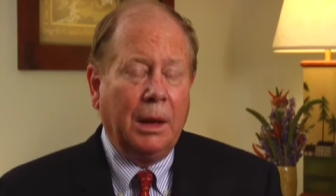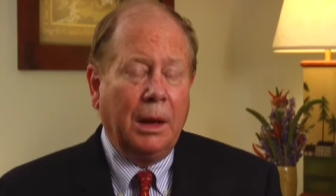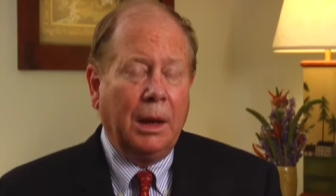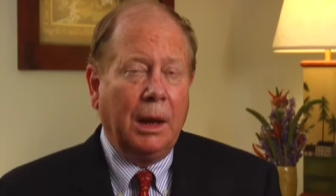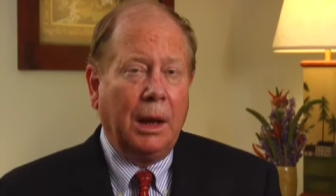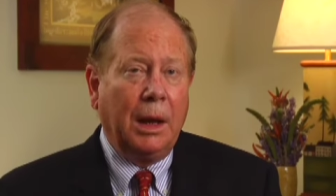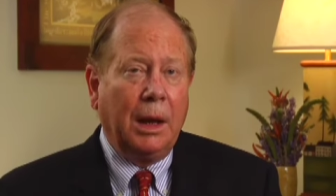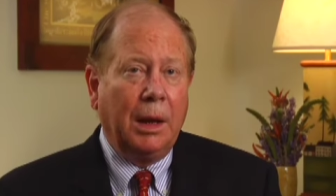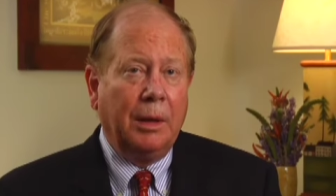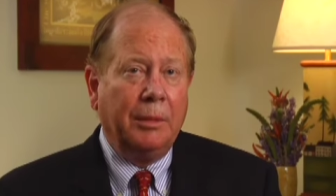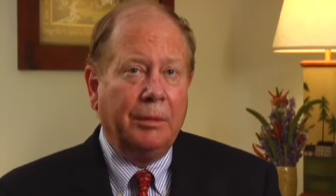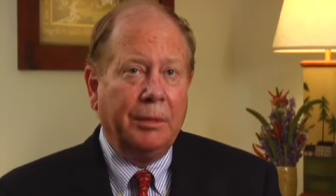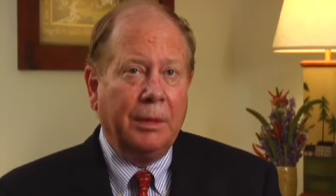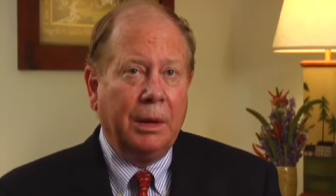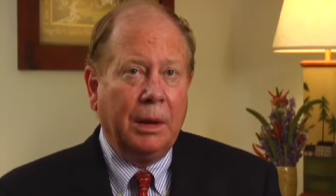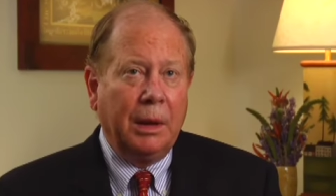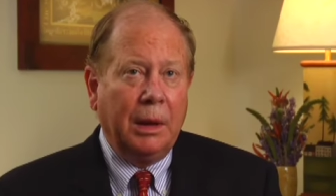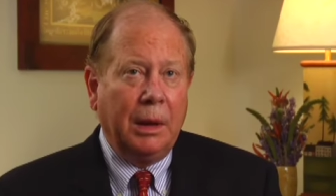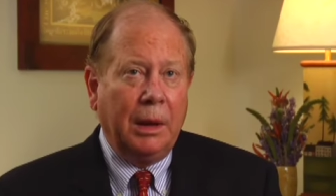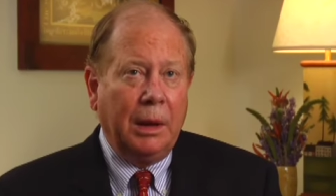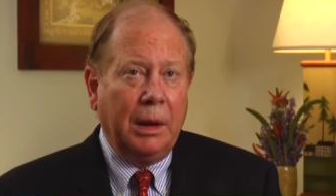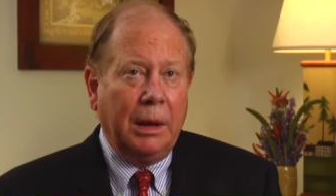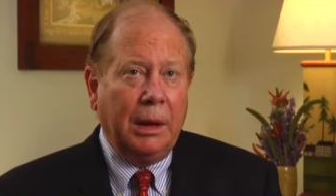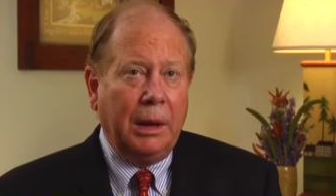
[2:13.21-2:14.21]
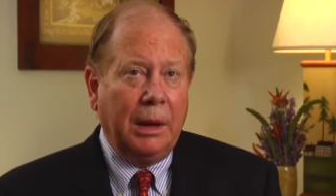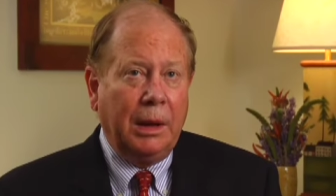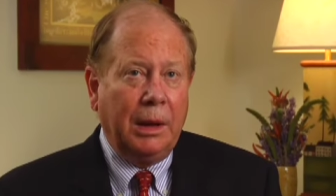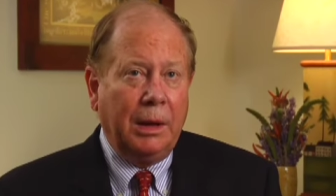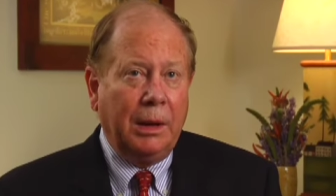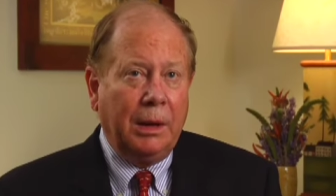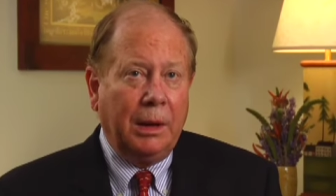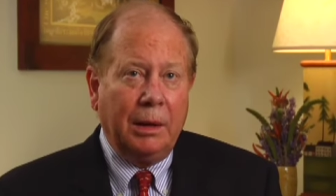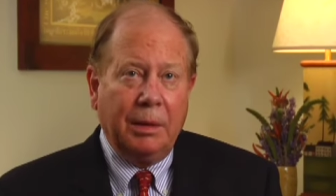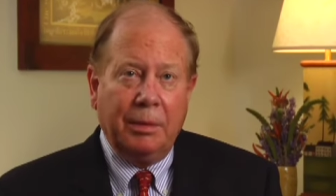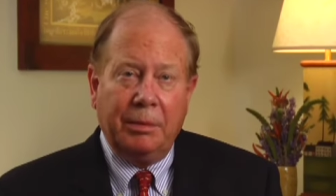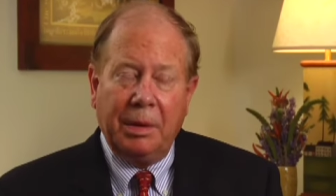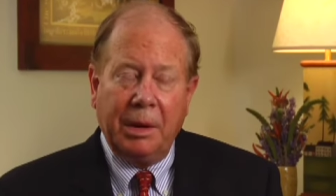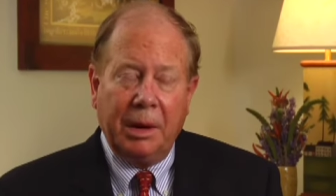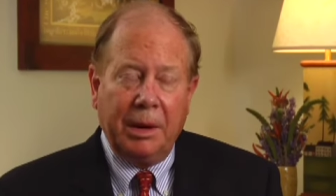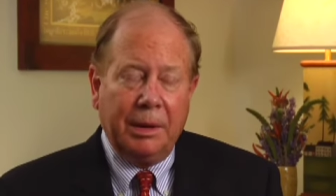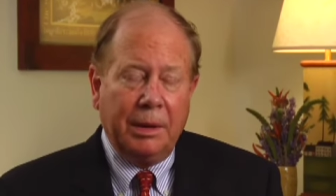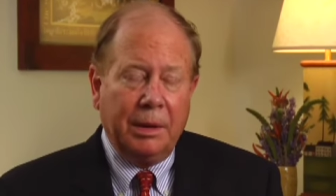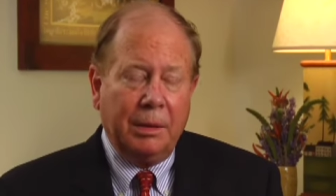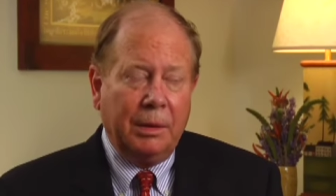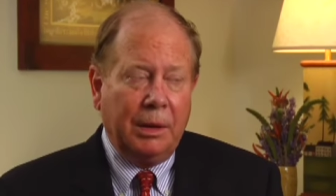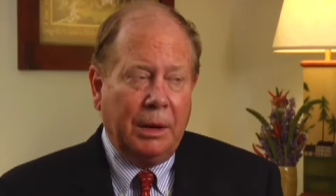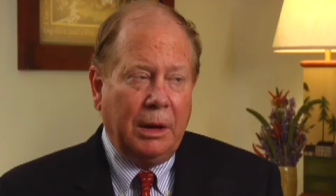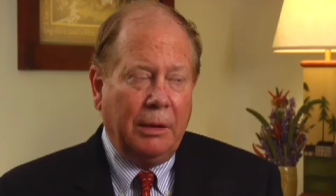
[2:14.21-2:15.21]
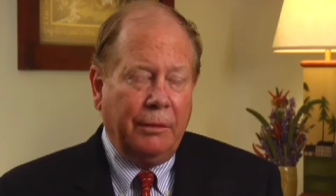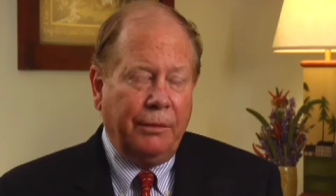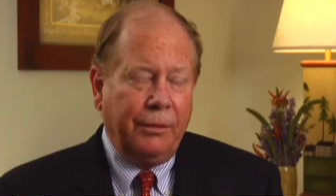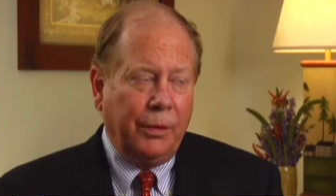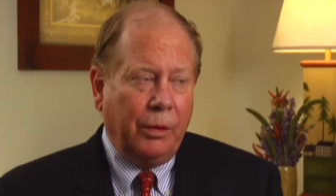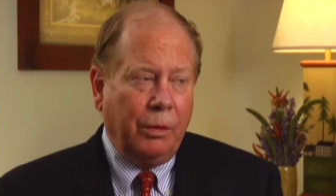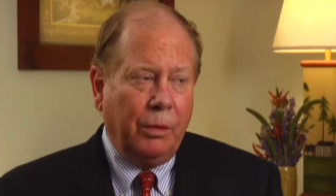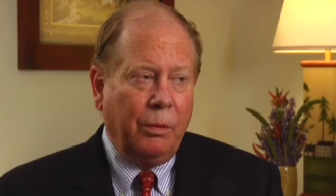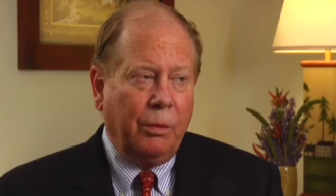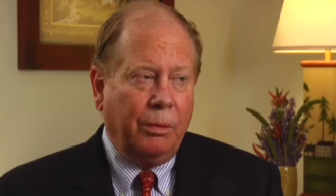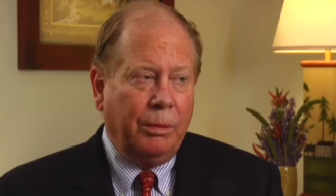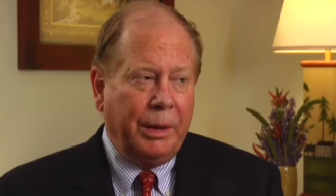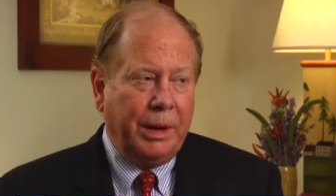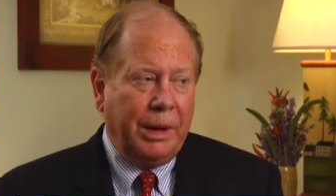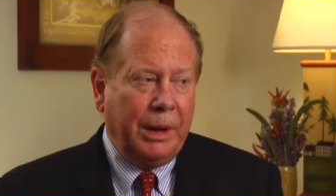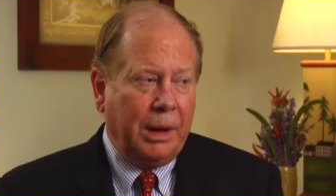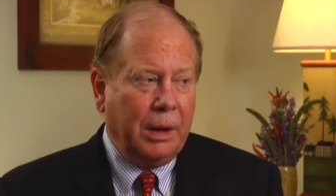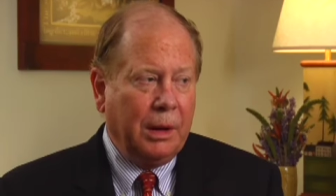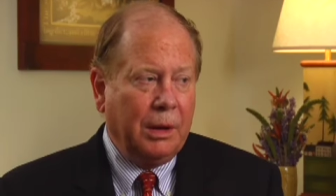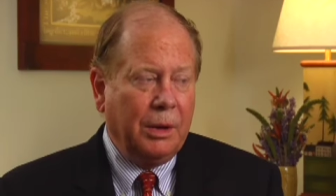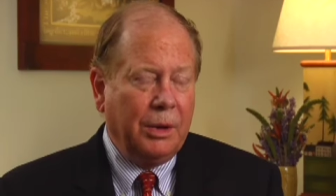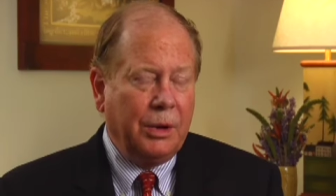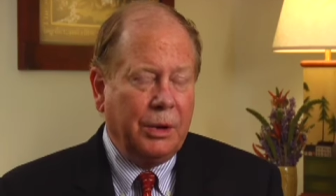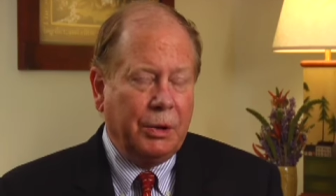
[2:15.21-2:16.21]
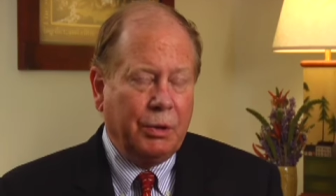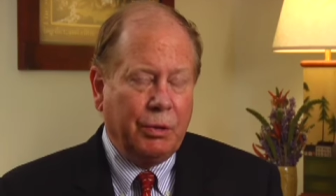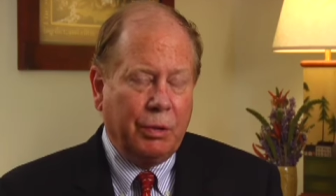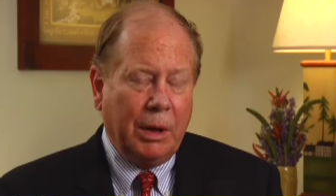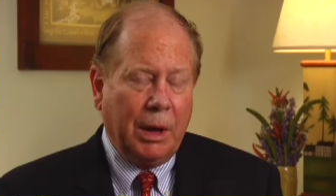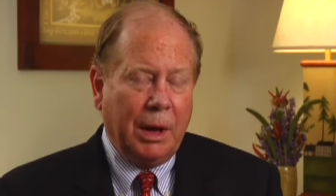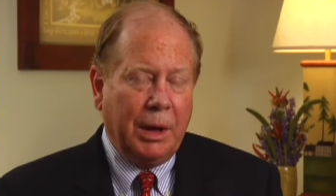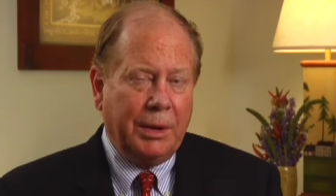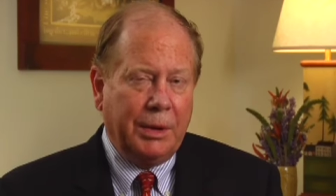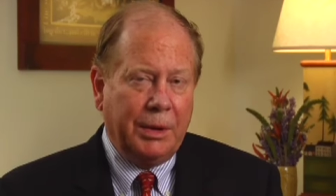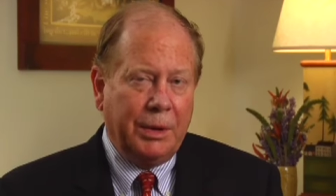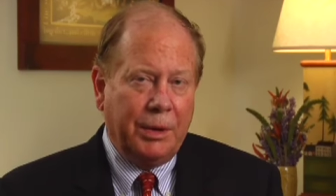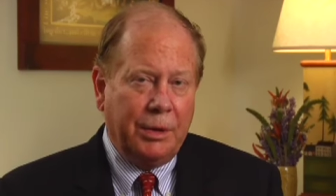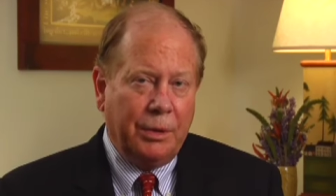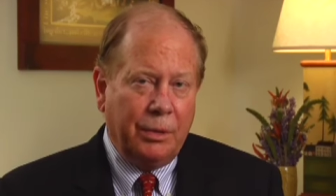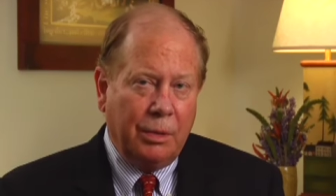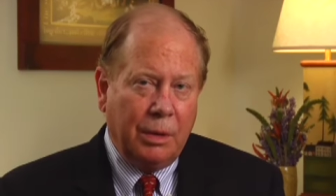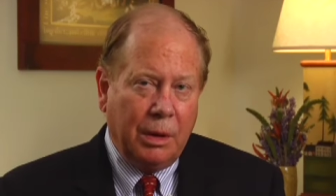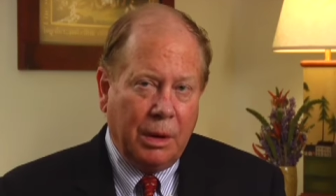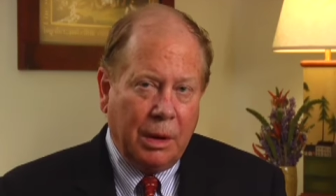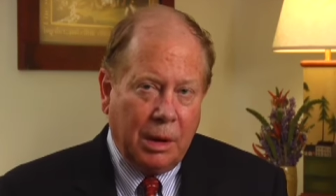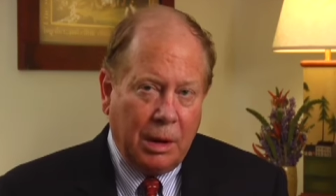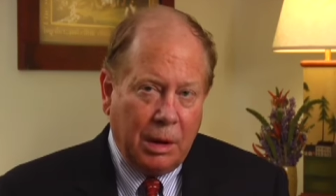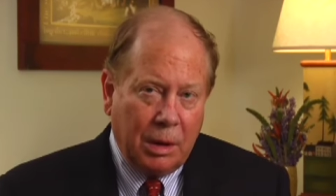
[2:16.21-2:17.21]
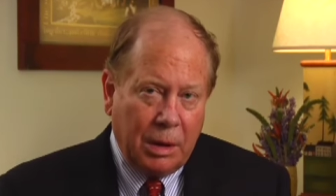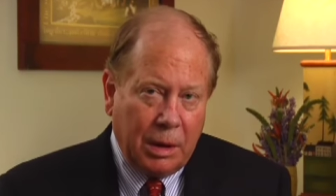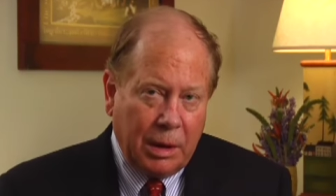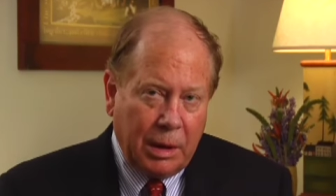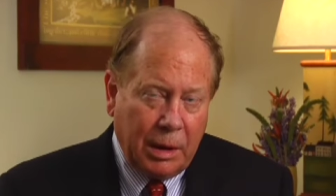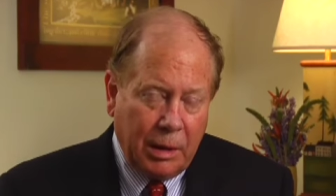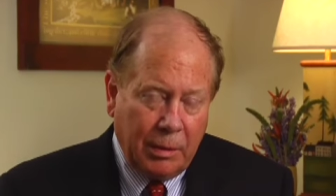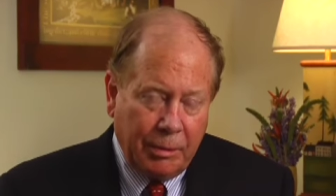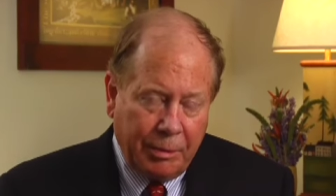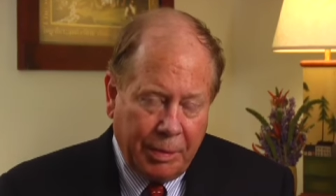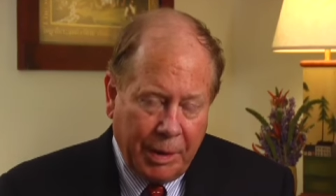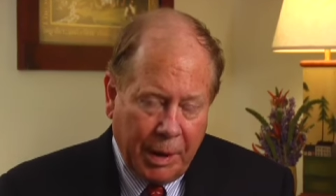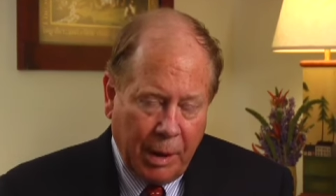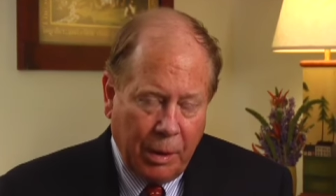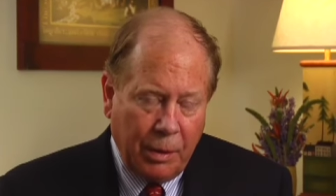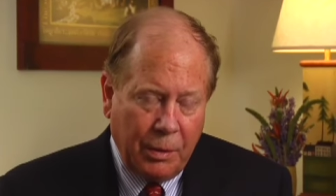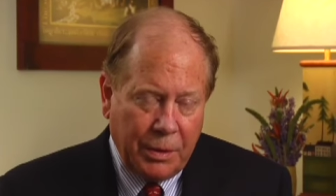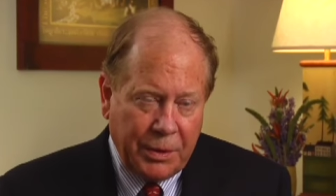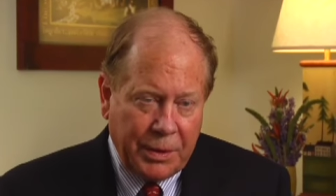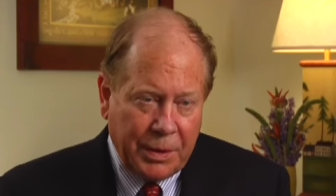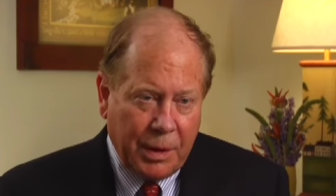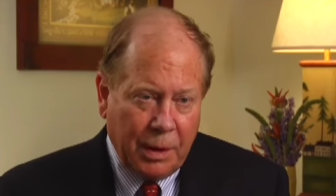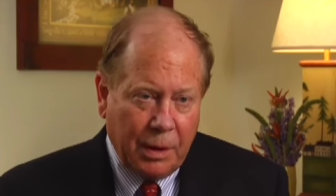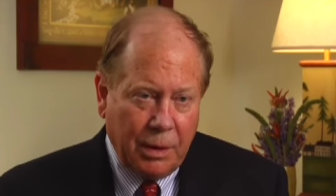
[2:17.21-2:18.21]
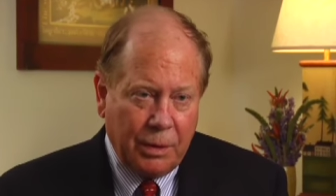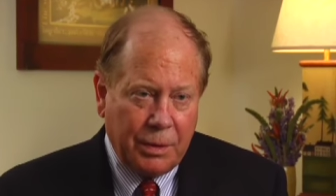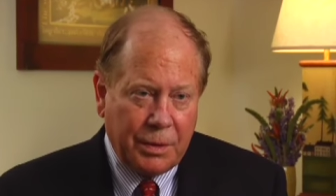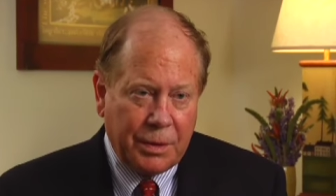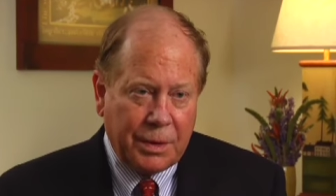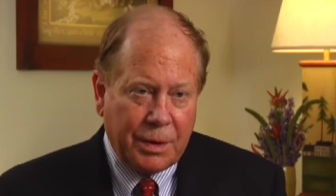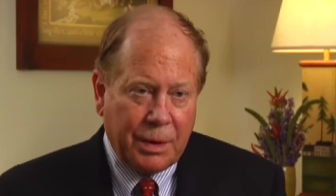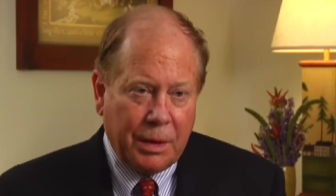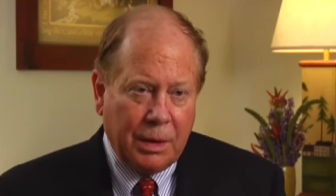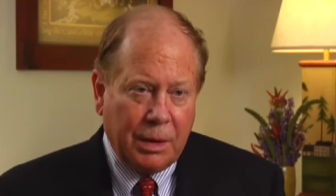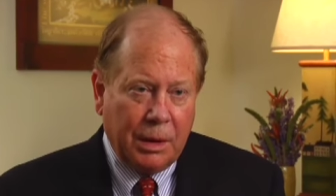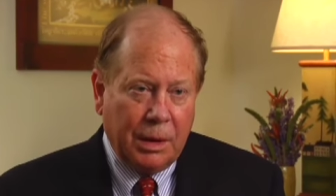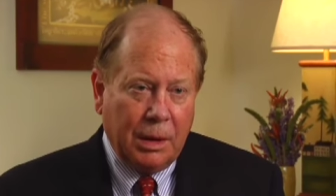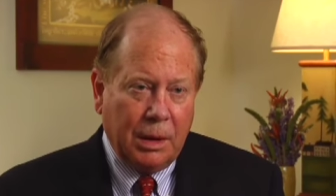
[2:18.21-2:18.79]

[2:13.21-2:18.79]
Um, it, it, but if you begin to try to impose those